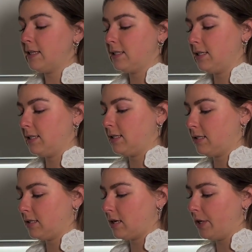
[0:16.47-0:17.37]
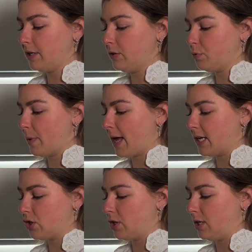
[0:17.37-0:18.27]
This is peach,
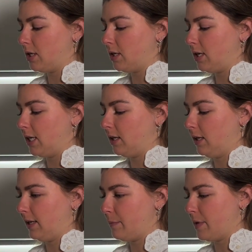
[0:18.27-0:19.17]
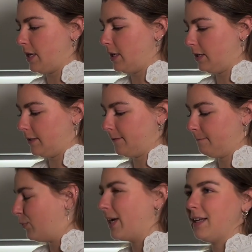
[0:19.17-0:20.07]
passion, and lemon.
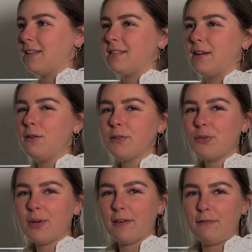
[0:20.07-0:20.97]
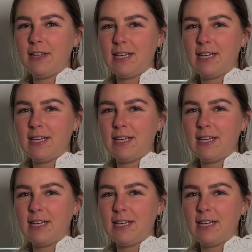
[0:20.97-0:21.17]
Wait, is there also caffeine